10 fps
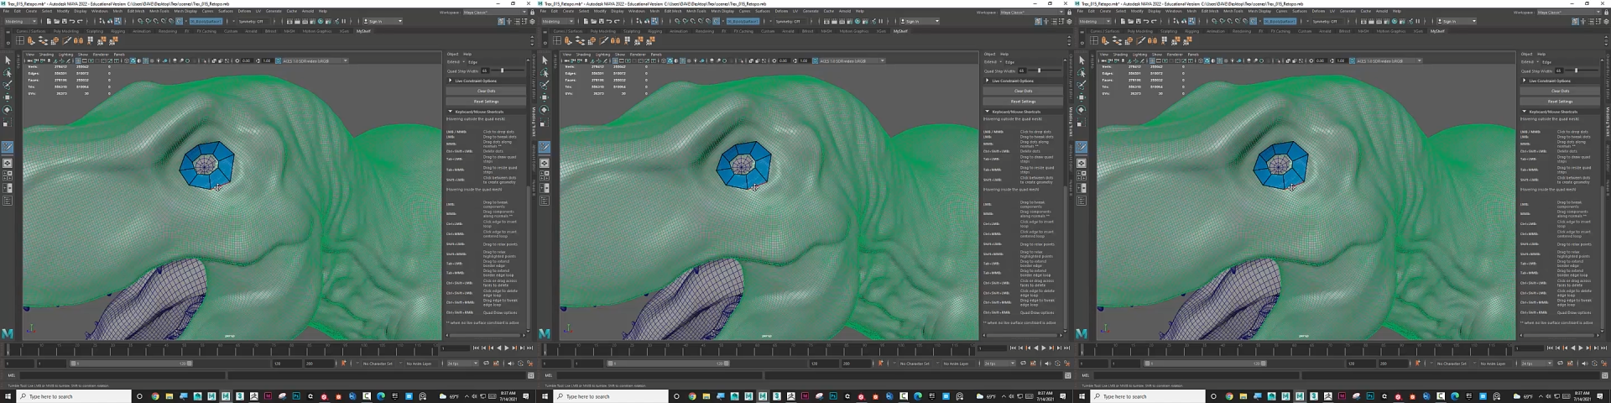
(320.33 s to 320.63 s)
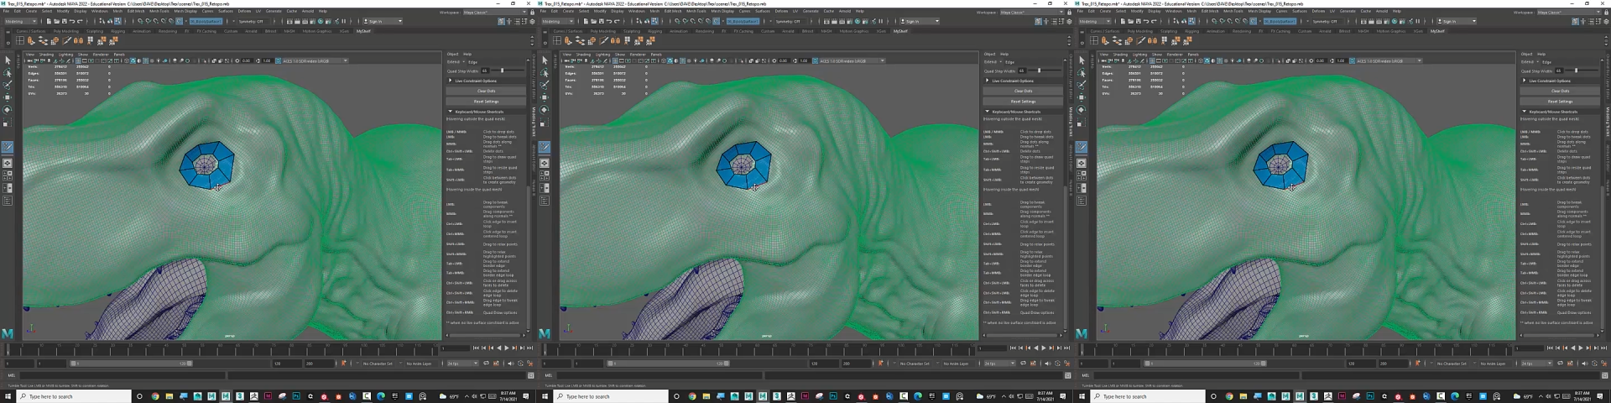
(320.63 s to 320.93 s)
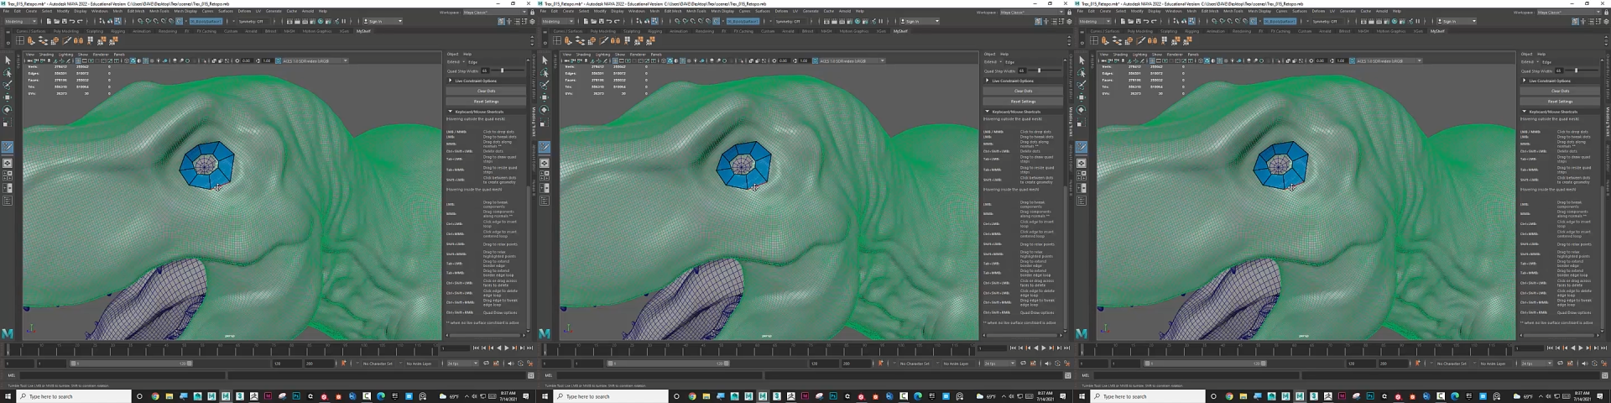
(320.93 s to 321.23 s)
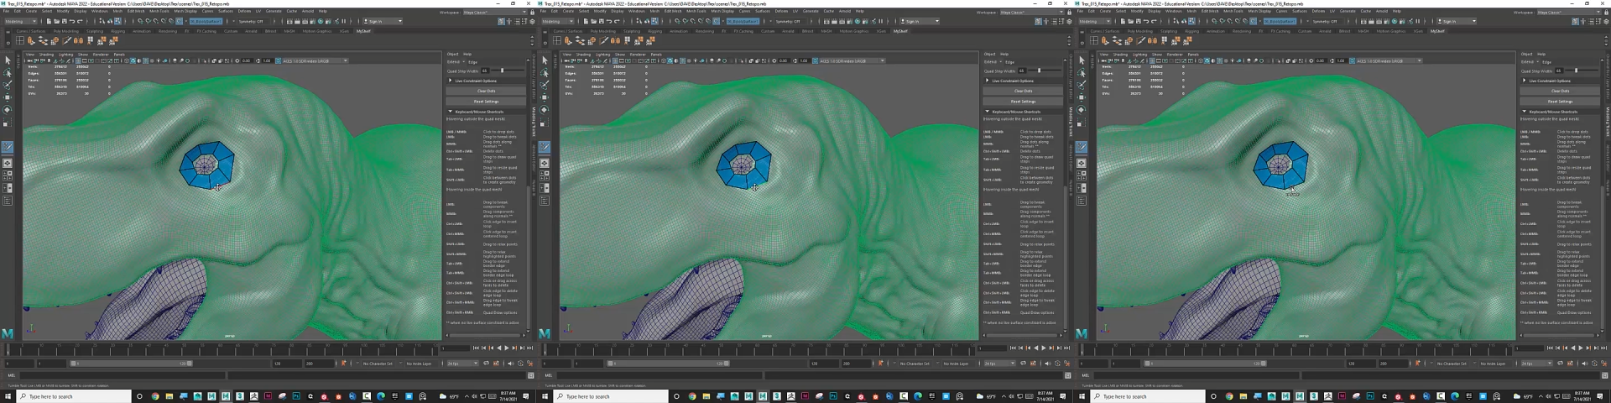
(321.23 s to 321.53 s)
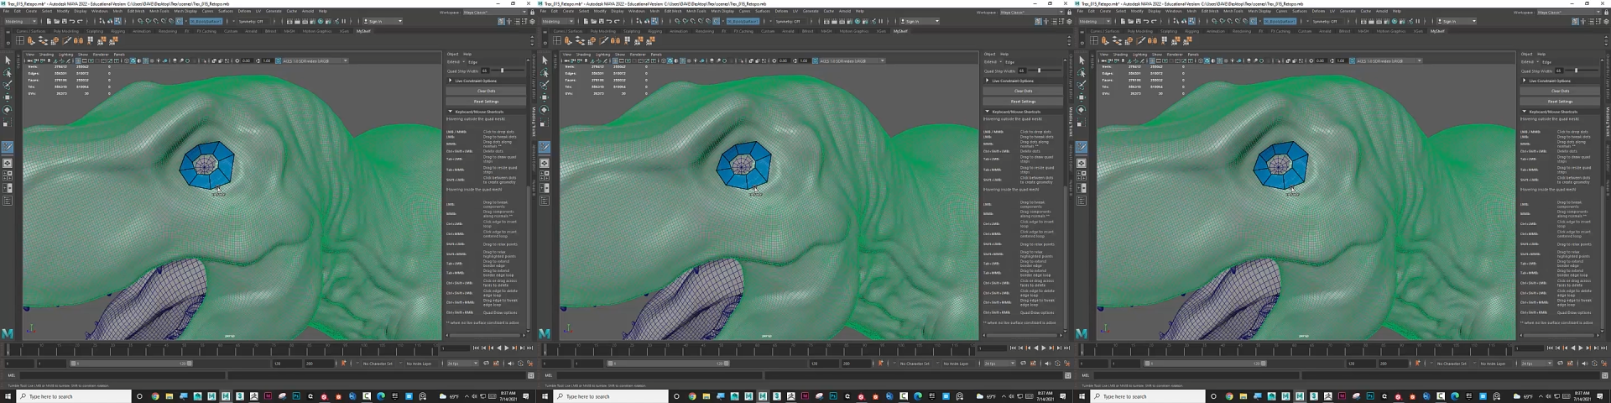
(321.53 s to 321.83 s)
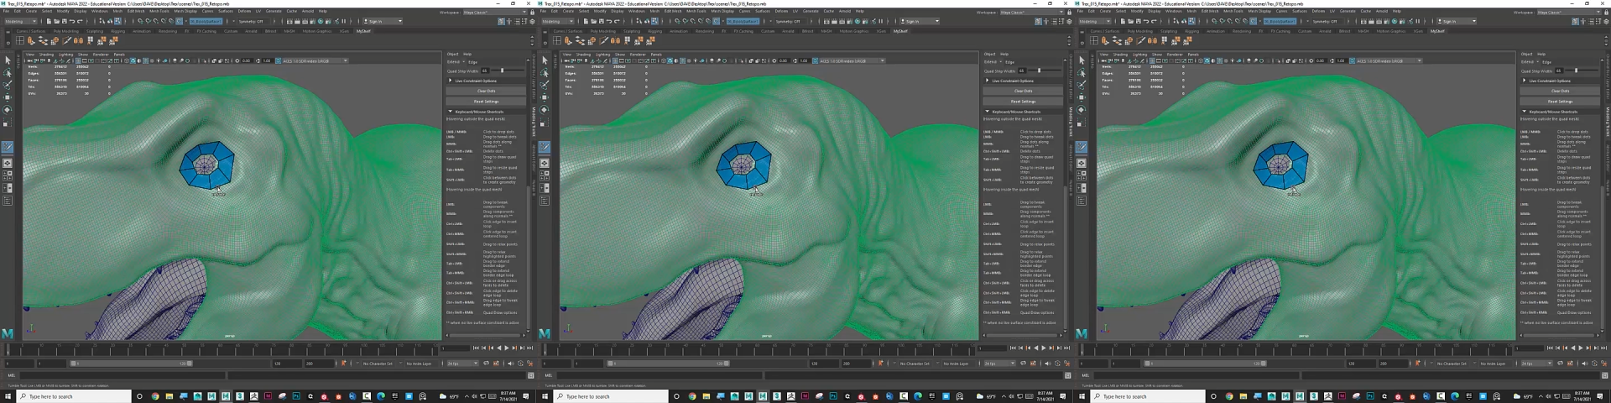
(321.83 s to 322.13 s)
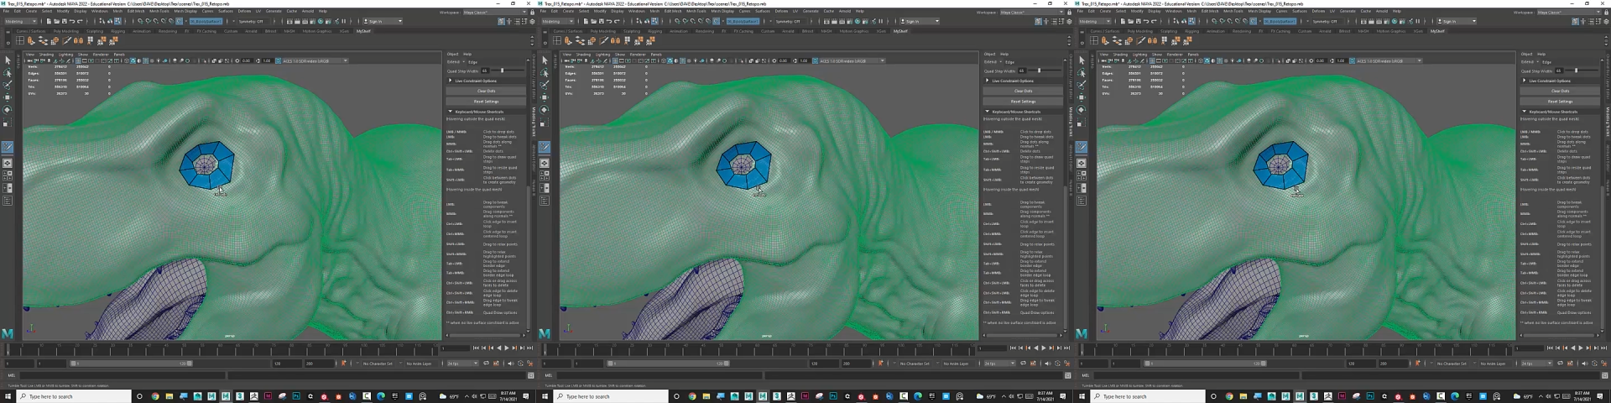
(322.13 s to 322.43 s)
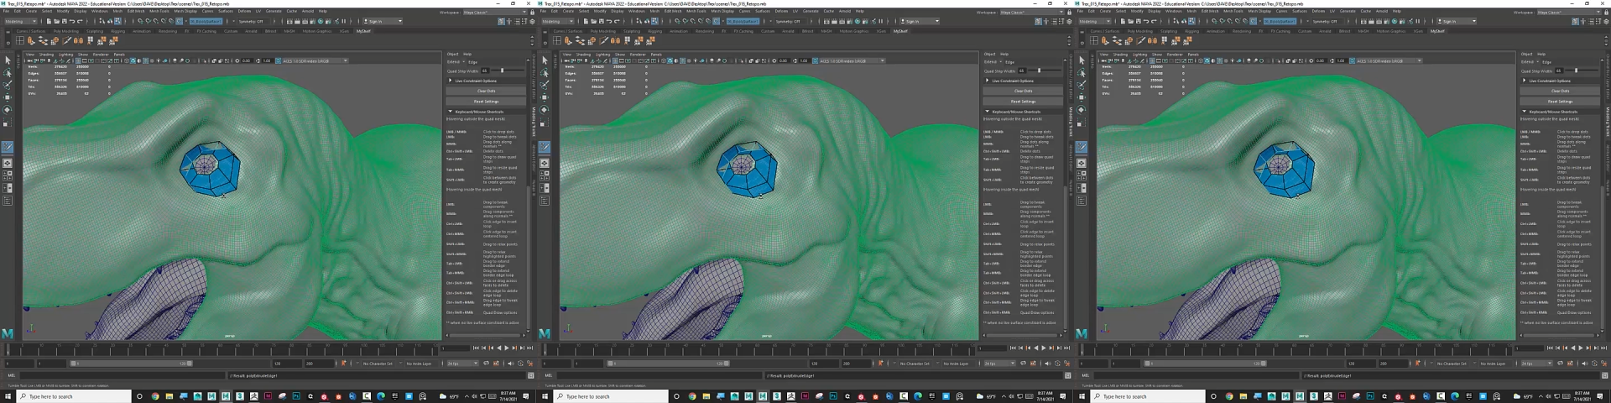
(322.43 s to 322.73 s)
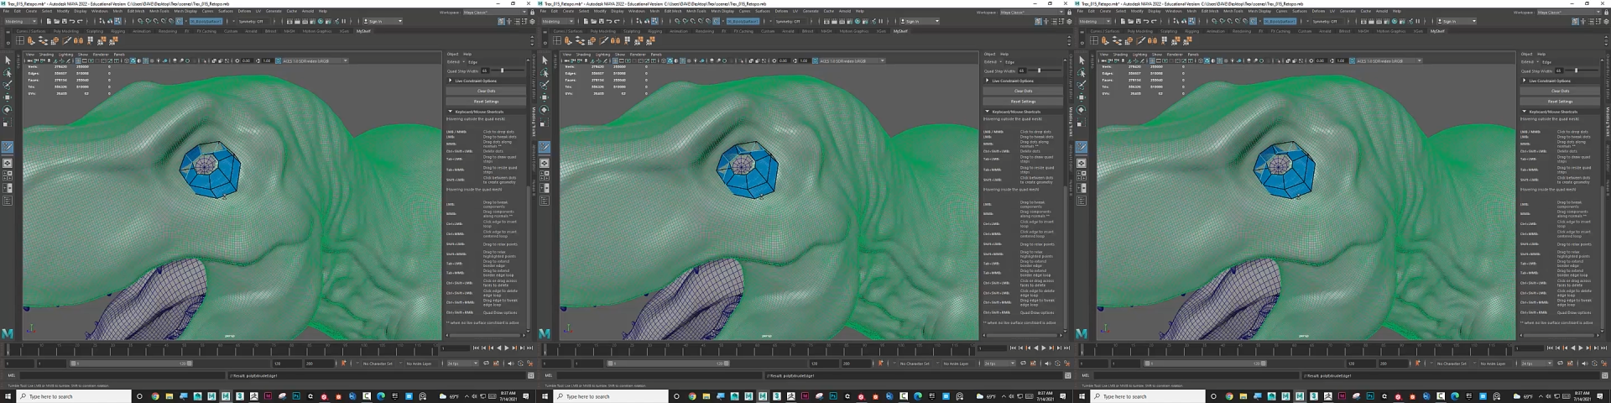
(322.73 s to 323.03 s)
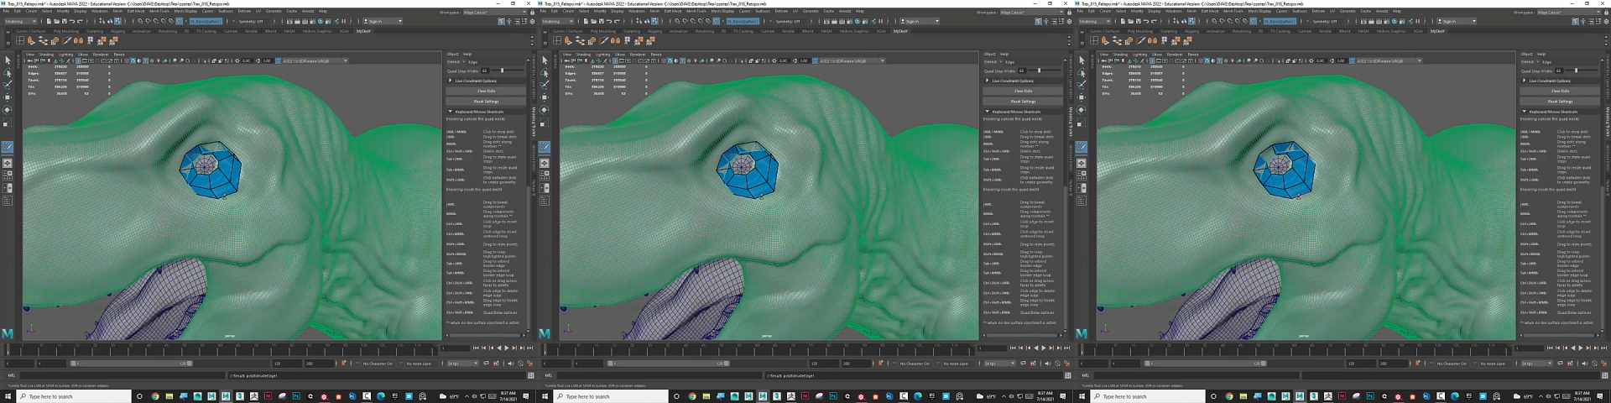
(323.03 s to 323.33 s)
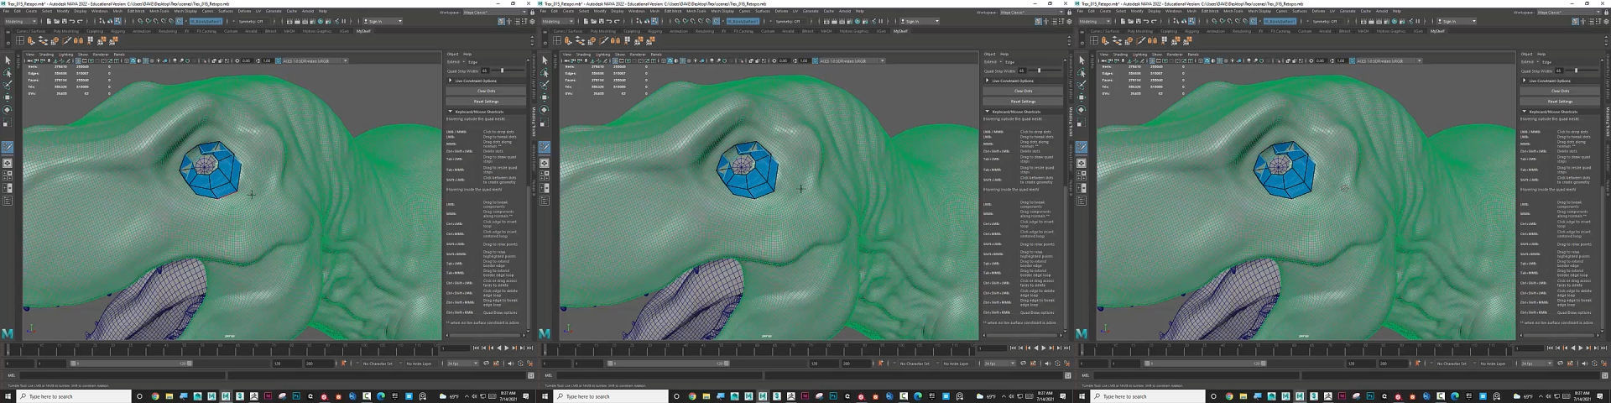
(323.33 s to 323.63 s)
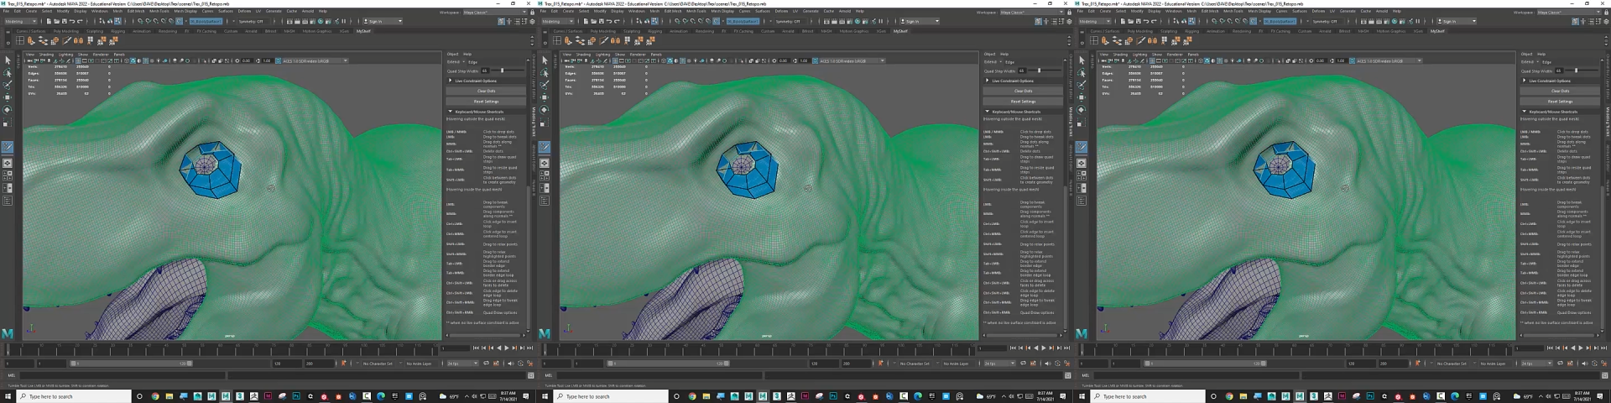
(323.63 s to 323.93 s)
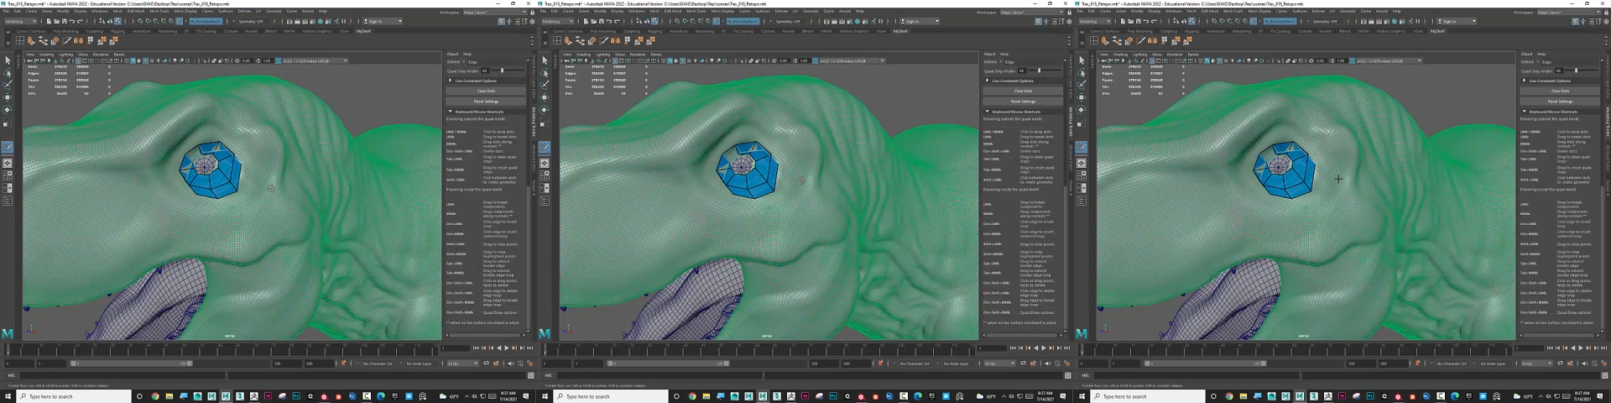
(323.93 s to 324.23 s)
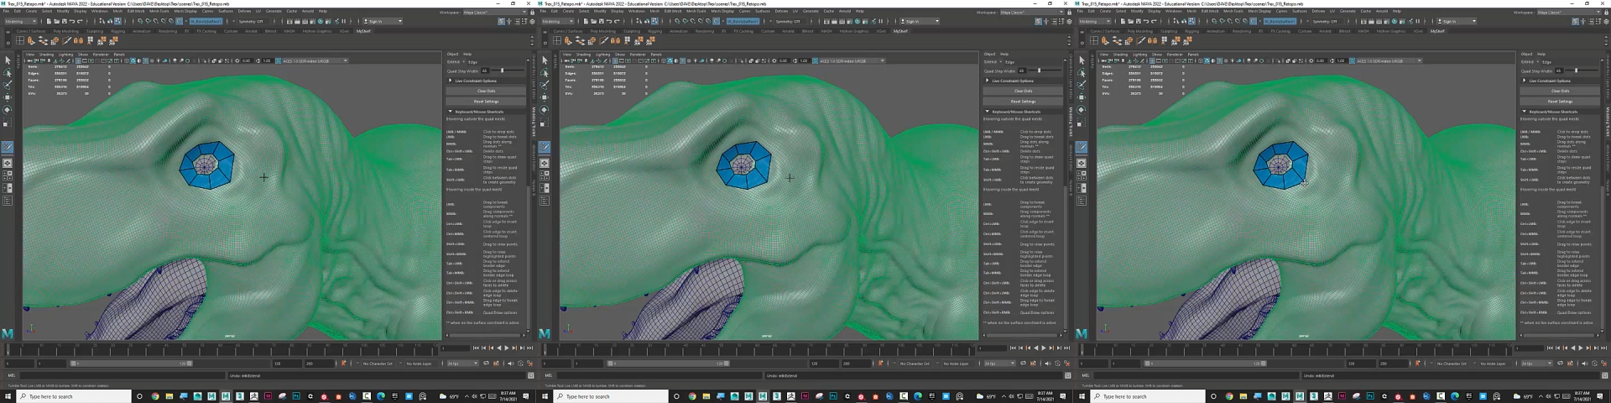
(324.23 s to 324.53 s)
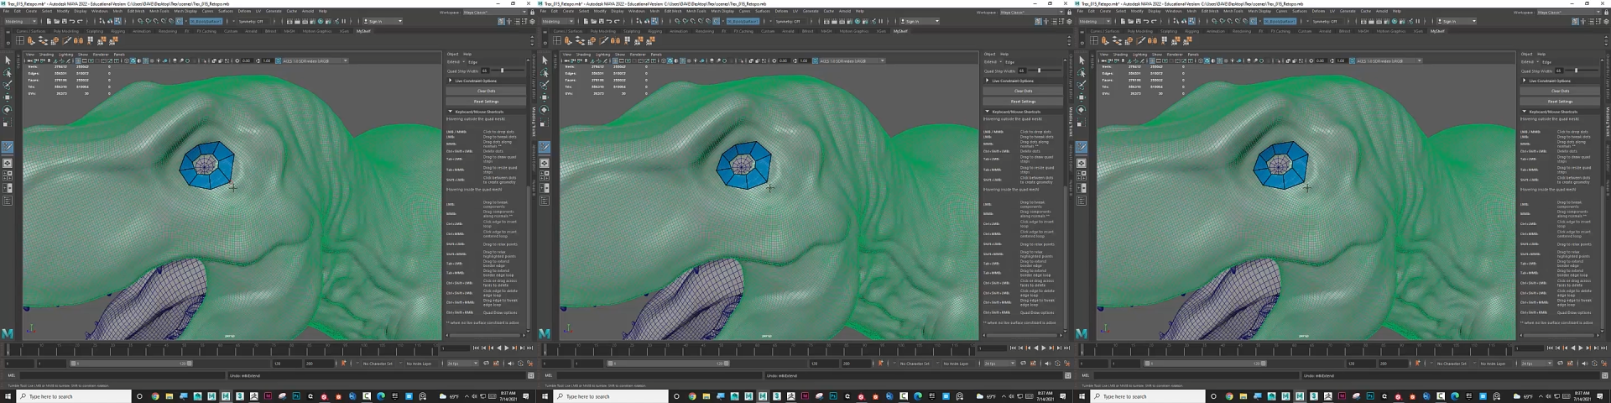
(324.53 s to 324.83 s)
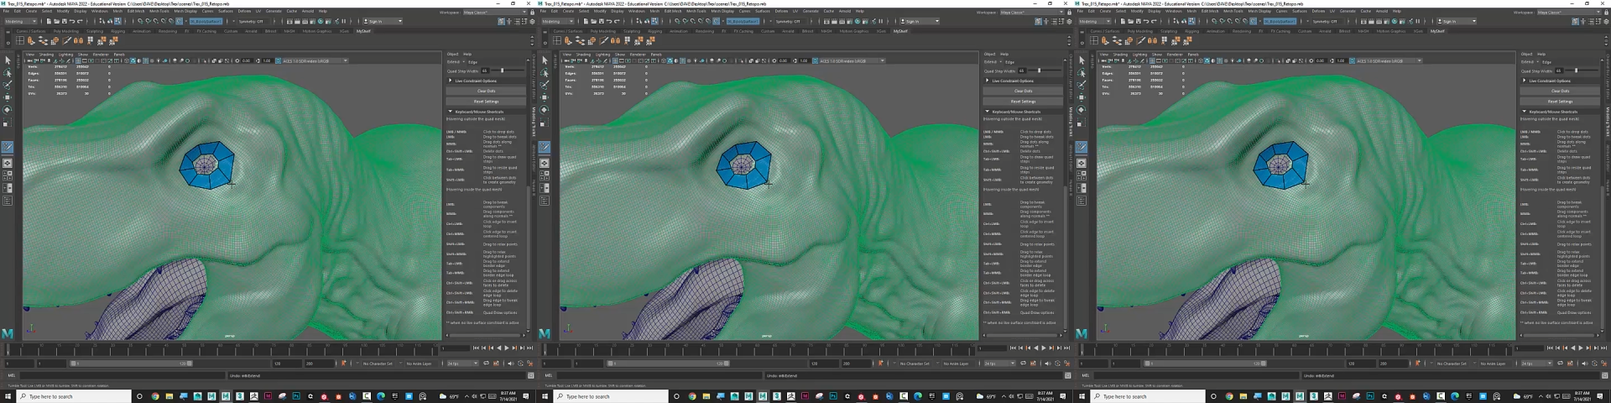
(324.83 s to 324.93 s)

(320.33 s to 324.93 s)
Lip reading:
Nobody's mouth can be seen.